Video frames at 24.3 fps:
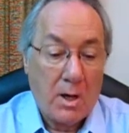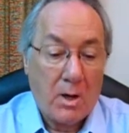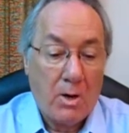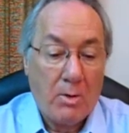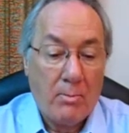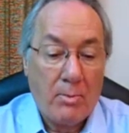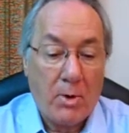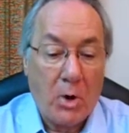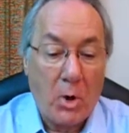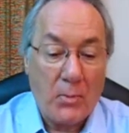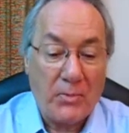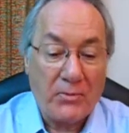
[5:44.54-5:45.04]

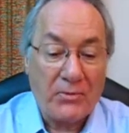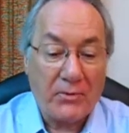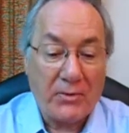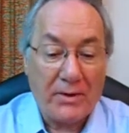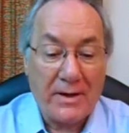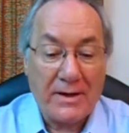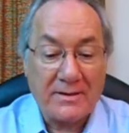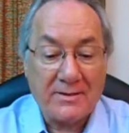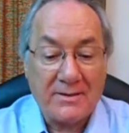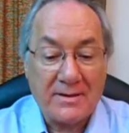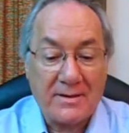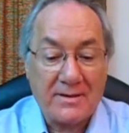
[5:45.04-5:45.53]
Pope
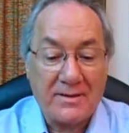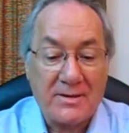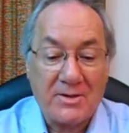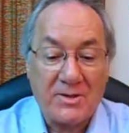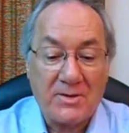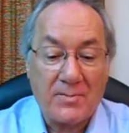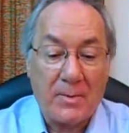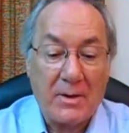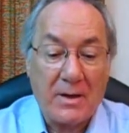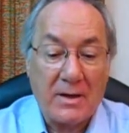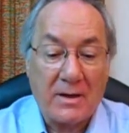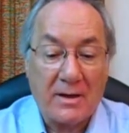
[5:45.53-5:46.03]
Francis is
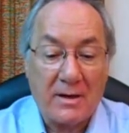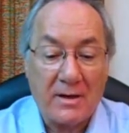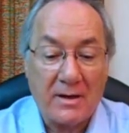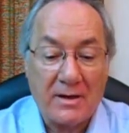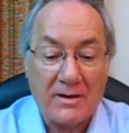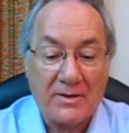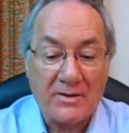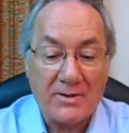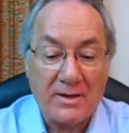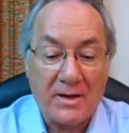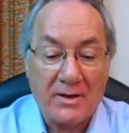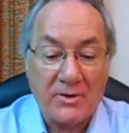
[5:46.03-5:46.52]
speaking in,
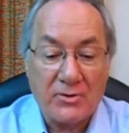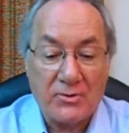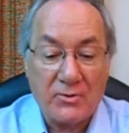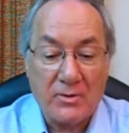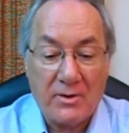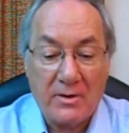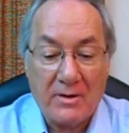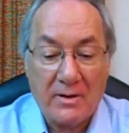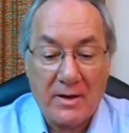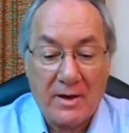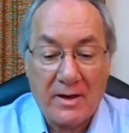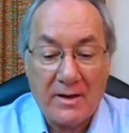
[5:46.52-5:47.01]

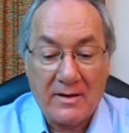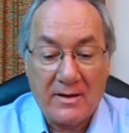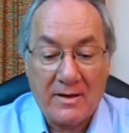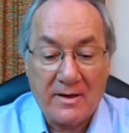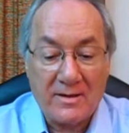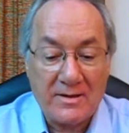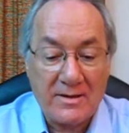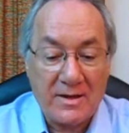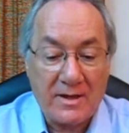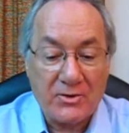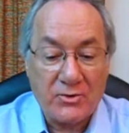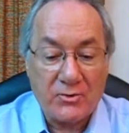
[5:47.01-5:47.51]
Central, in the
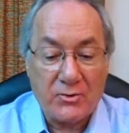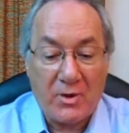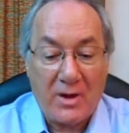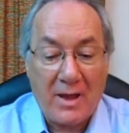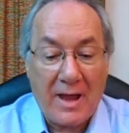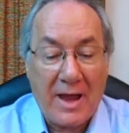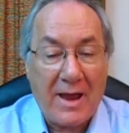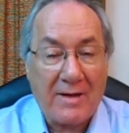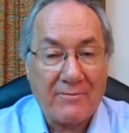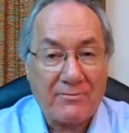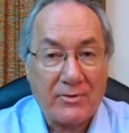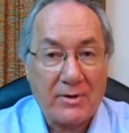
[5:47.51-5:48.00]
Central
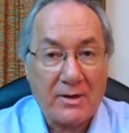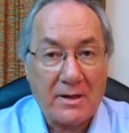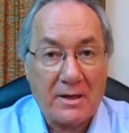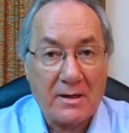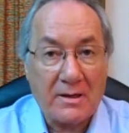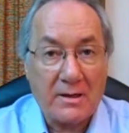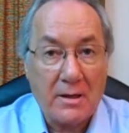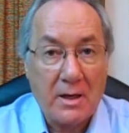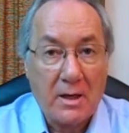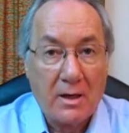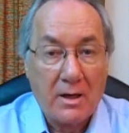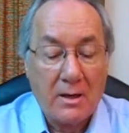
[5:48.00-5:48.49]

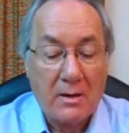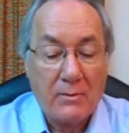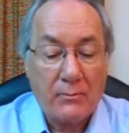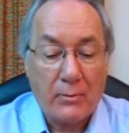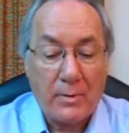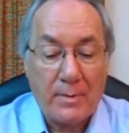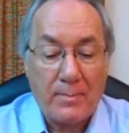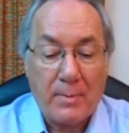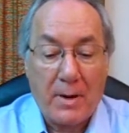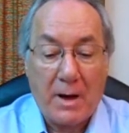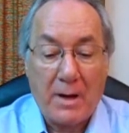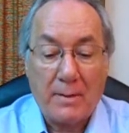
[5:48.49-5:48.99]
African
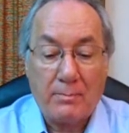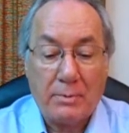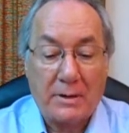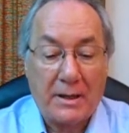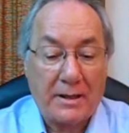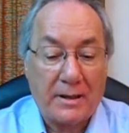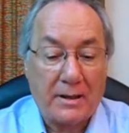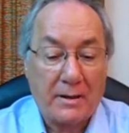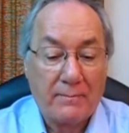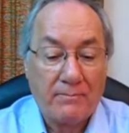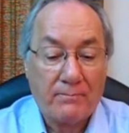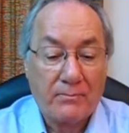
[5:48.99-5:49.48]

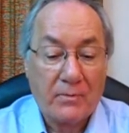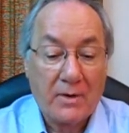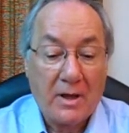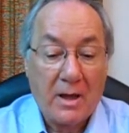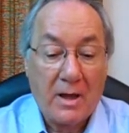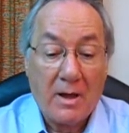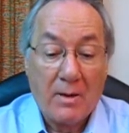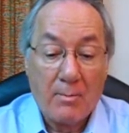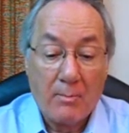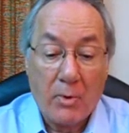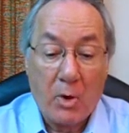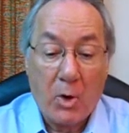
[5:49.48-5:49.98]
Republic.
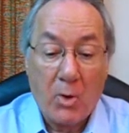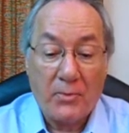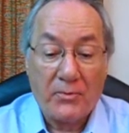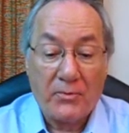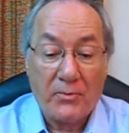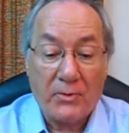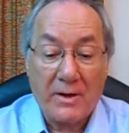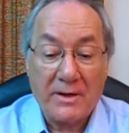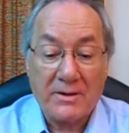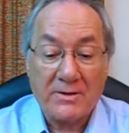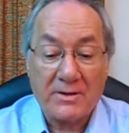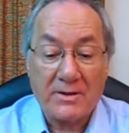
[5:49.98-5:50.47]
Pope
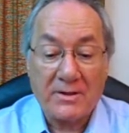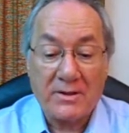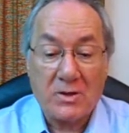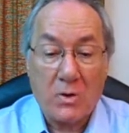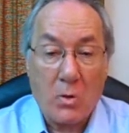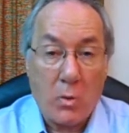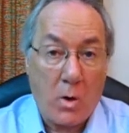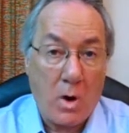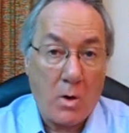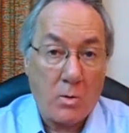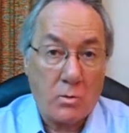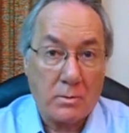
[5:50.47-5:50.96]
Francis,
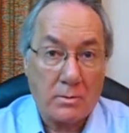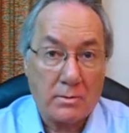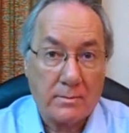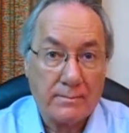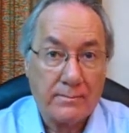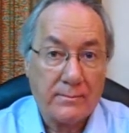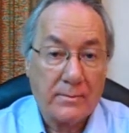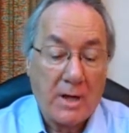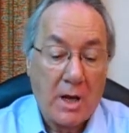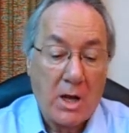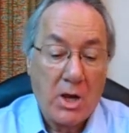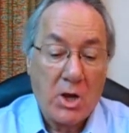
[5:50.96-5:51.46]
quote,
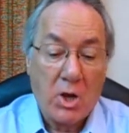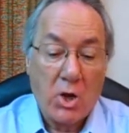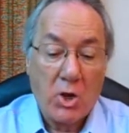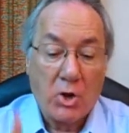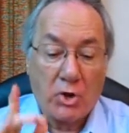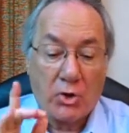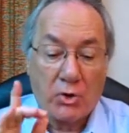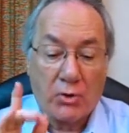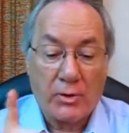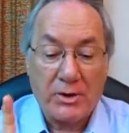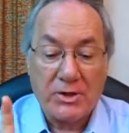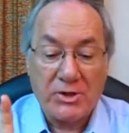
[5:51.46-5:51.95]

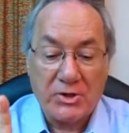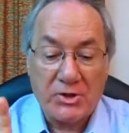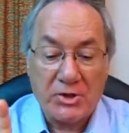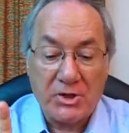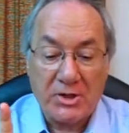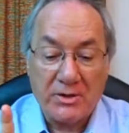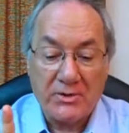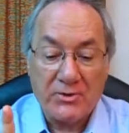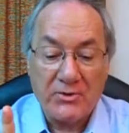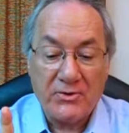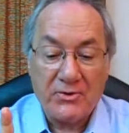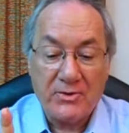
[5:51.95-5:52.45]

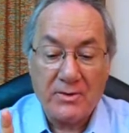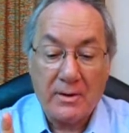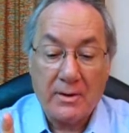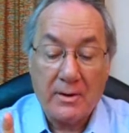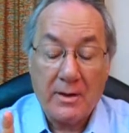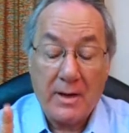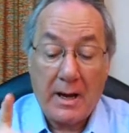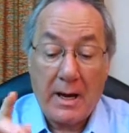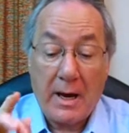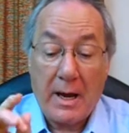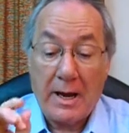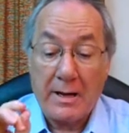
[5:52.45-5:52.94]
Christians
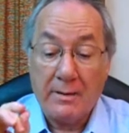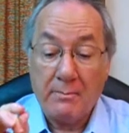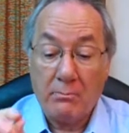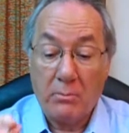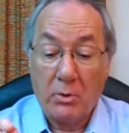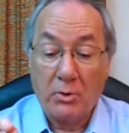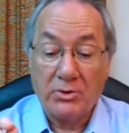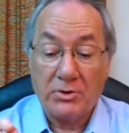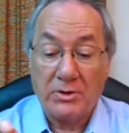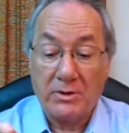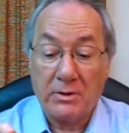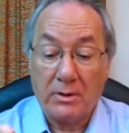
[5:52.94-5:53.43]
and
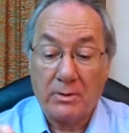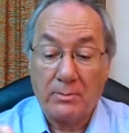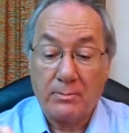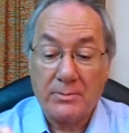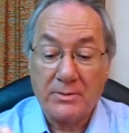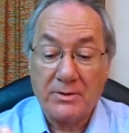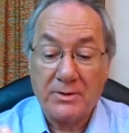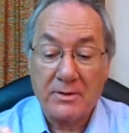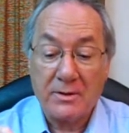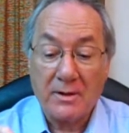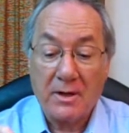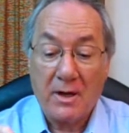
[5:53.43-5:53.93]

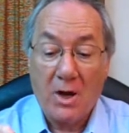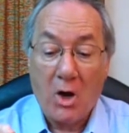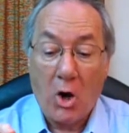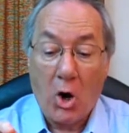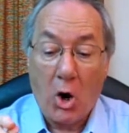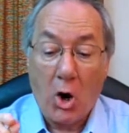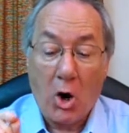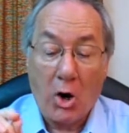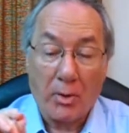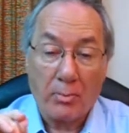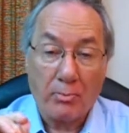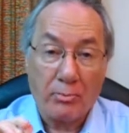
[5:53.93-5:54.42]
Muslims
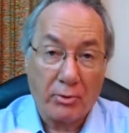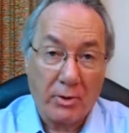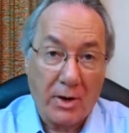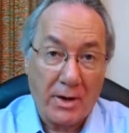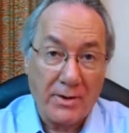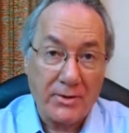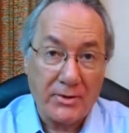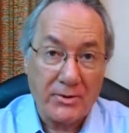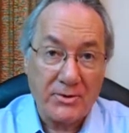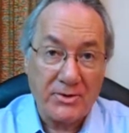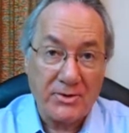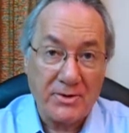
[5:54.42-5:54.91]
are
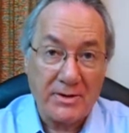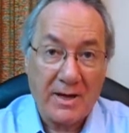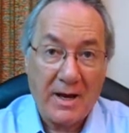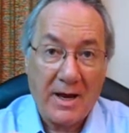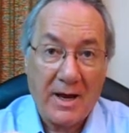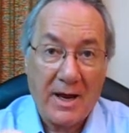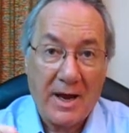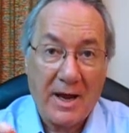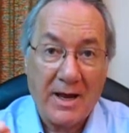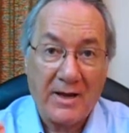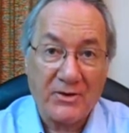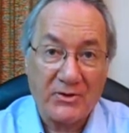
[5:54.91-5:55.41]
brothers
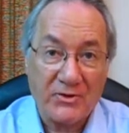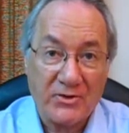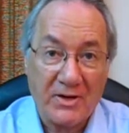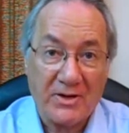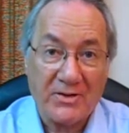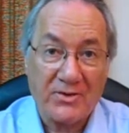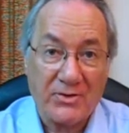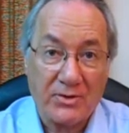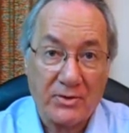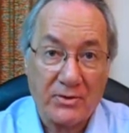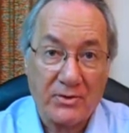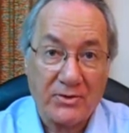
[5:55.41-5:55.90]
and
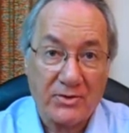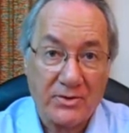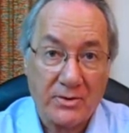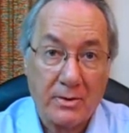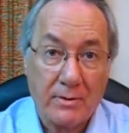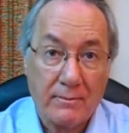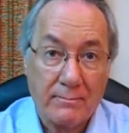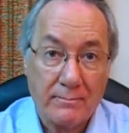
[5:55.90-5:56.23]
sisters.